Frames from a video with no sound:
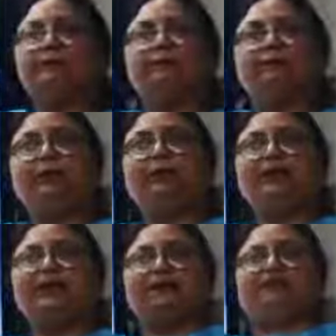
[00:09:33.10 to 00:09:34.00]
people
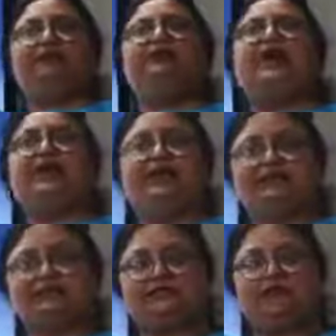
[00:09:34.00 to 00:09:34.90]
had different
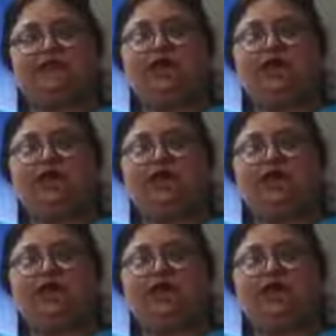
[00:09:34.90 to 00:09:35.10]
dialects,